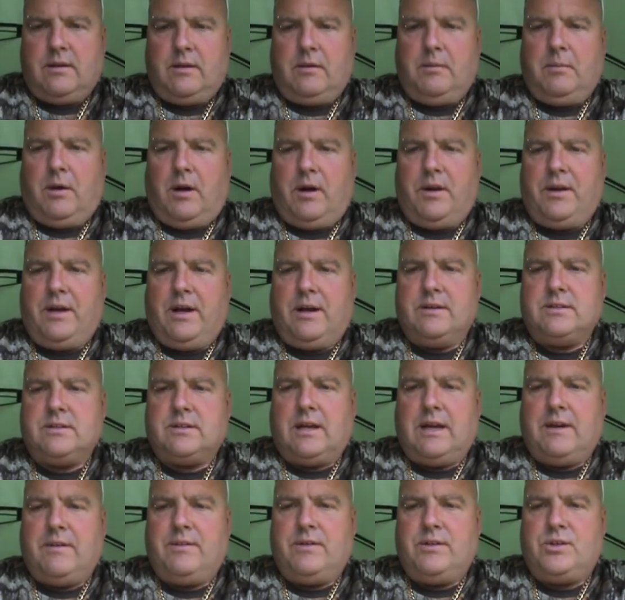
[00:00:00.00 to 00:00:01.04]
You might have noticed
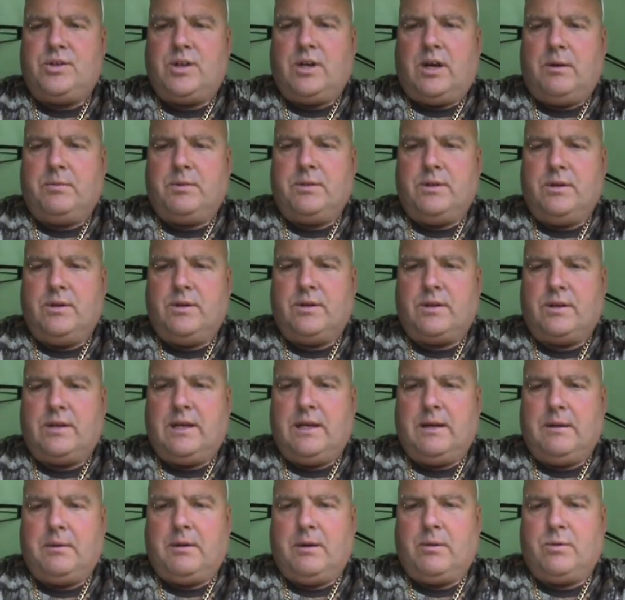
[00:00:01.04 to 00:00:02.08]
I haven't sharpened the hook
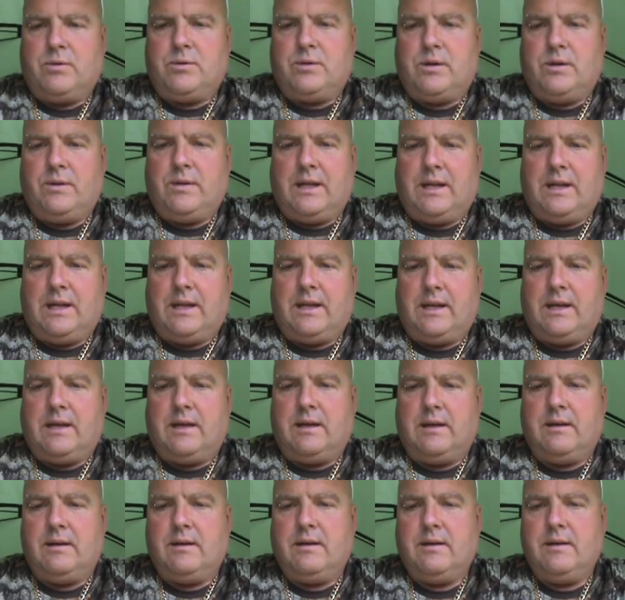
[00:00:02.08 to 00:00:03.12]
yet, but I'll do that later.